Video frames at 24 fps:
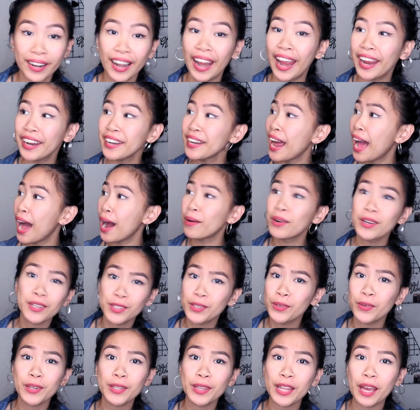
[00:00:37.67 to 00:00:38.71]
But hey, now
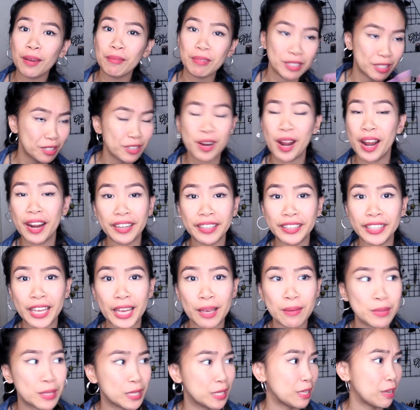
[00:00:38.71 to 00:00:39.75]
we're doing them and trying
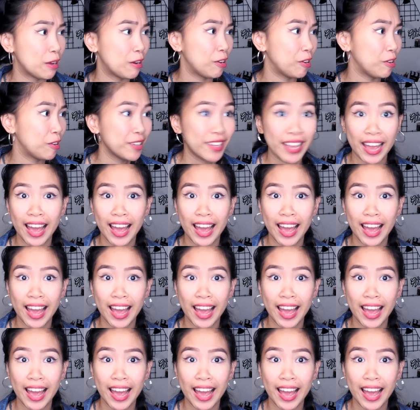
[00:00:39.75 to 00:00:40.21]
them, so